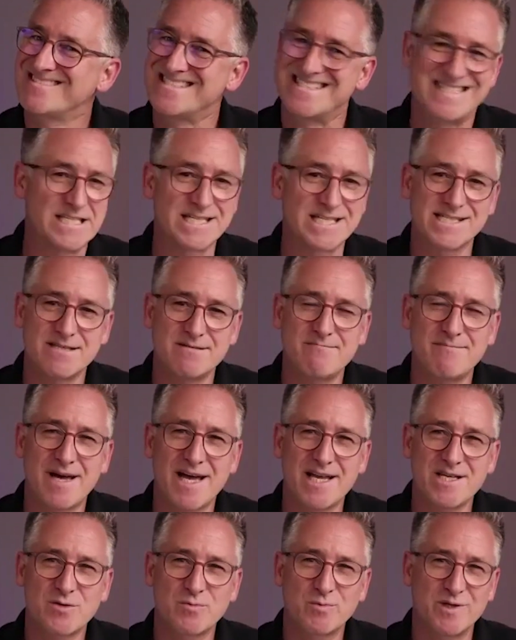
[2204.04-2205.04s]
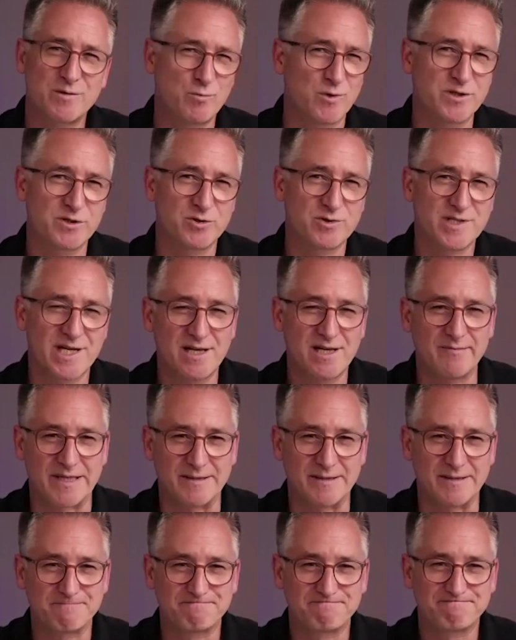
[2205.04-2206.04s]
Doesn't match with what you tell me.
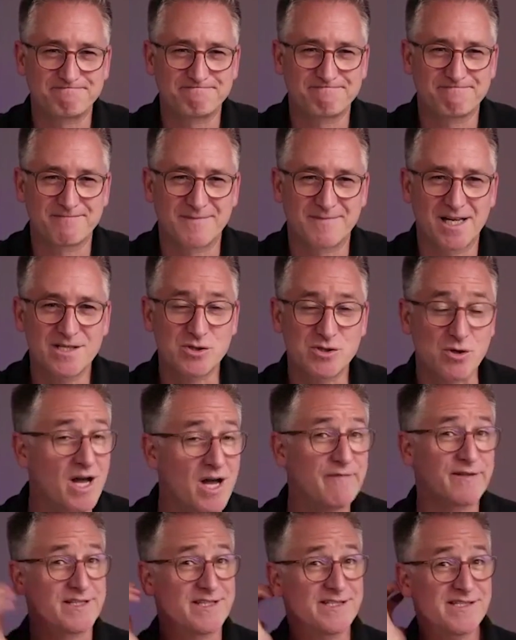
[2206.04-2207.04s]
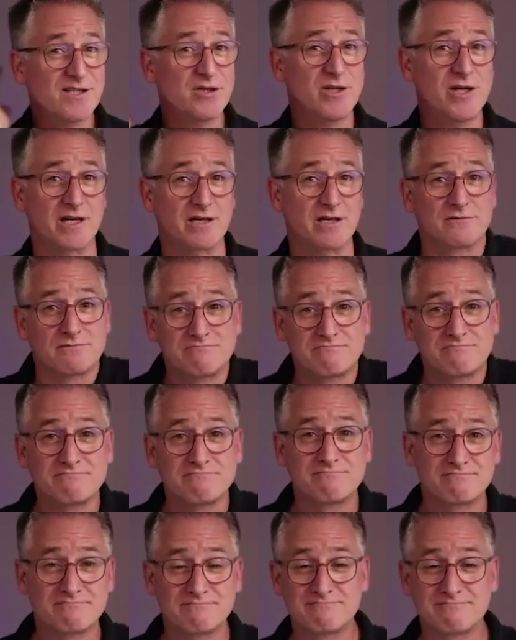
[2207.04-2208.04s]
Yeah, so I have a disconnect.
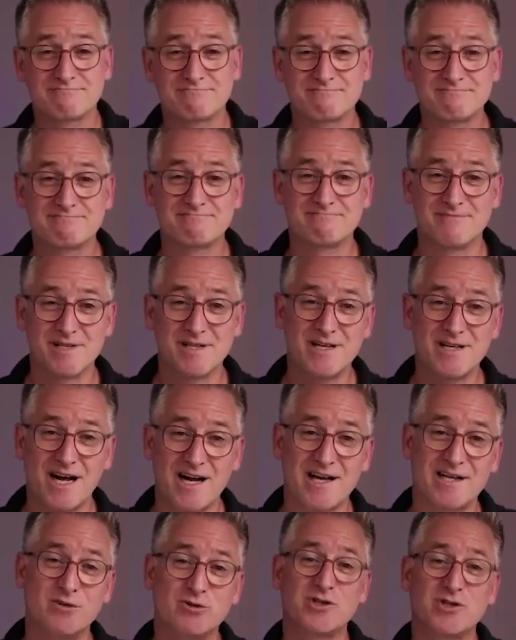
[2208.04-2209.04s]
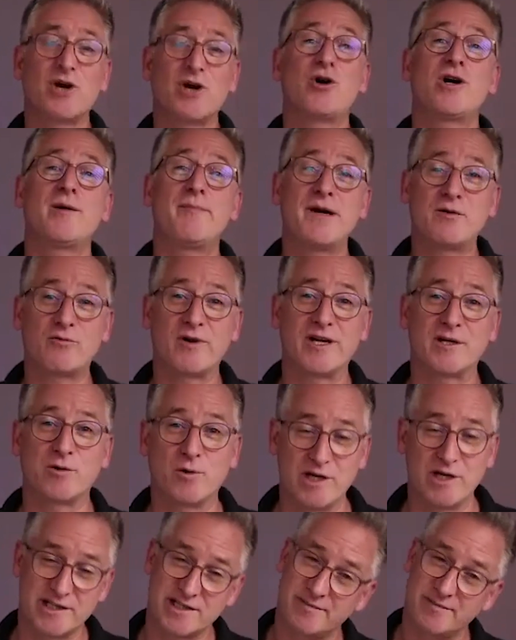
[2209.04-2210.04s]
You talk about great
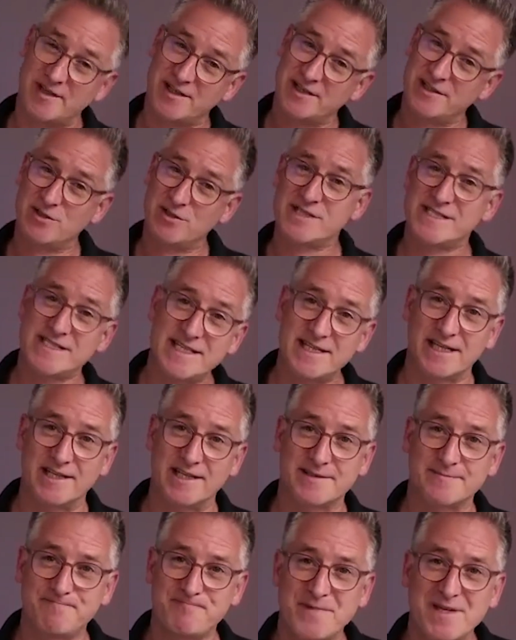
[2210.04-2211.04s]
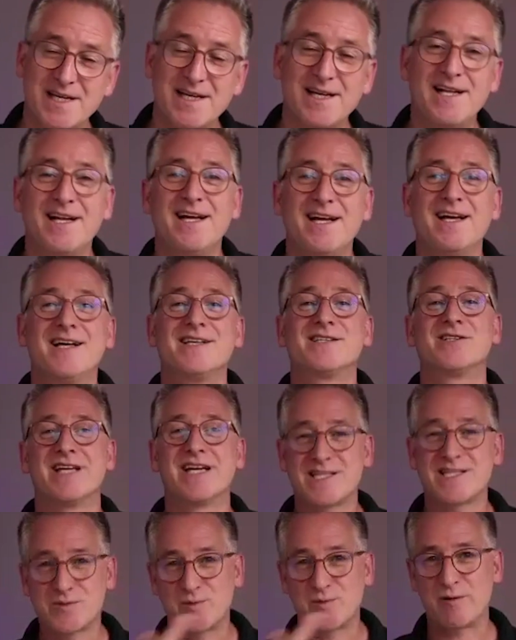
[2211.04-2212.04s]
quality, but I don't see that. So
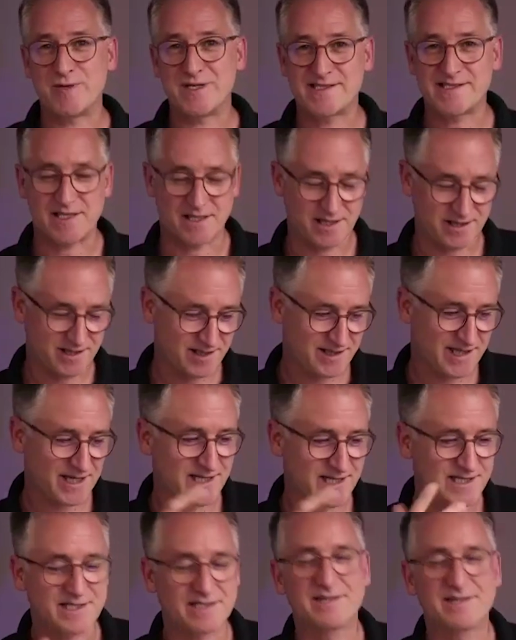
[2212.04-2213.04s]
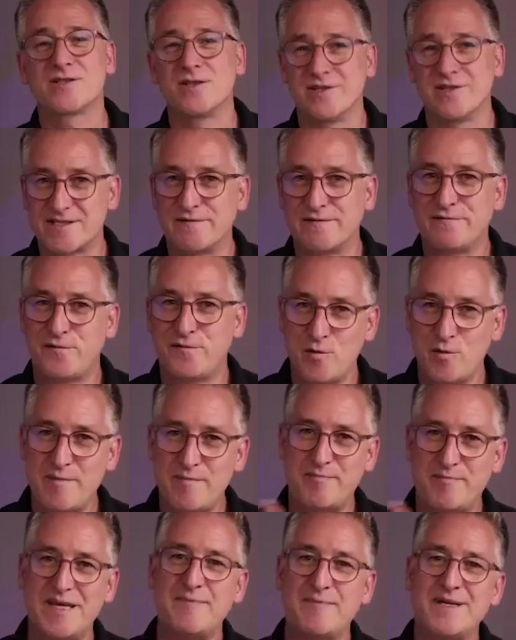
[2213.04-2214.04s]
that's where we started. And it's a former
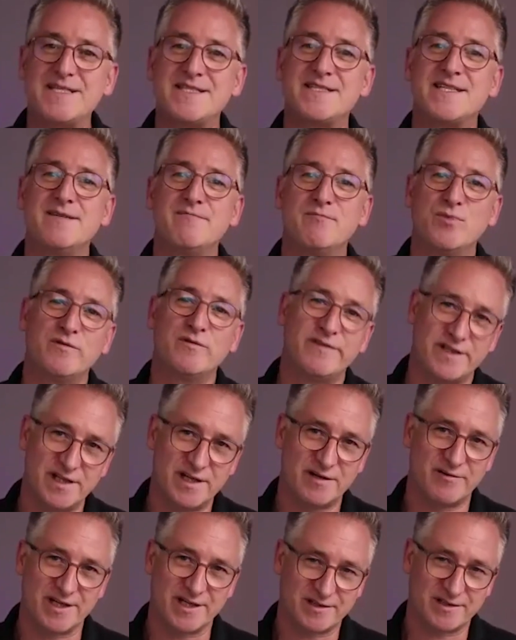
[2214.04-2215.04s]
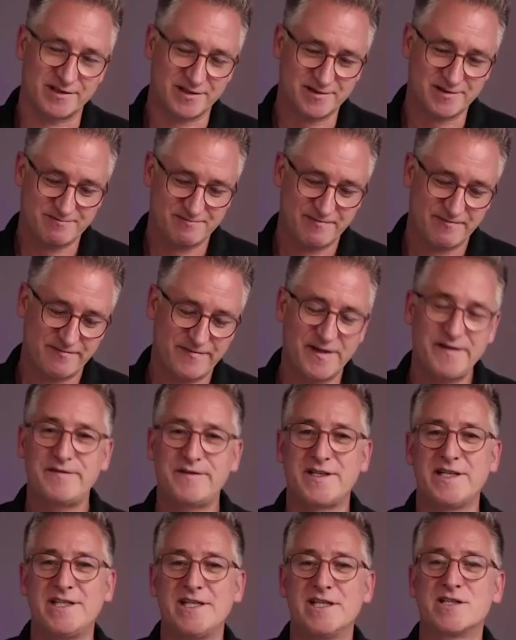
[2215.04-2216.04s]
BBC movie director,
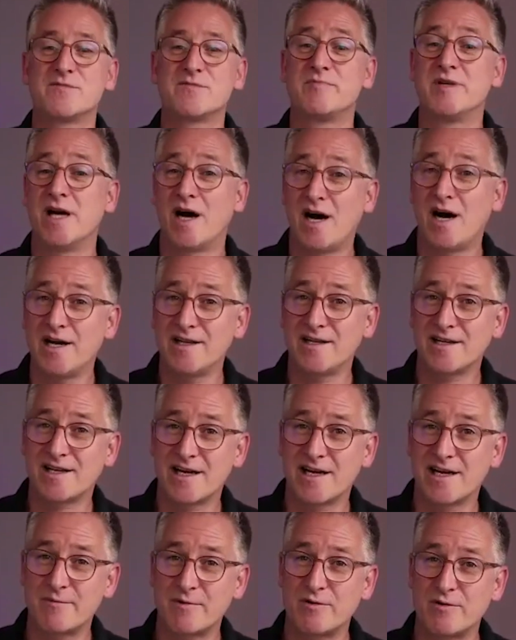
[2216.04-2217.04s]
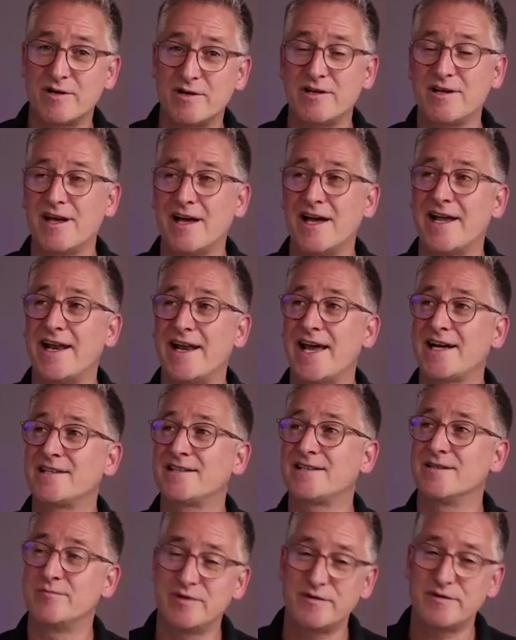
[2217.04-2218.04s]
15 years behind the camera, an
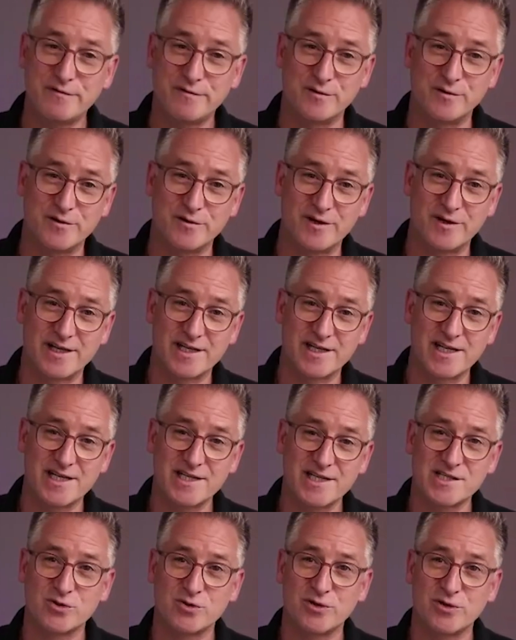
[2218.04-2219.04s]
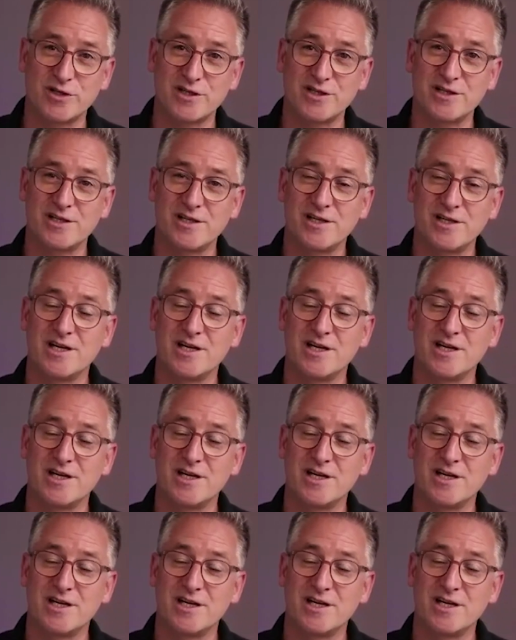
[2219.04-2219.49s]
actor before, and he's doing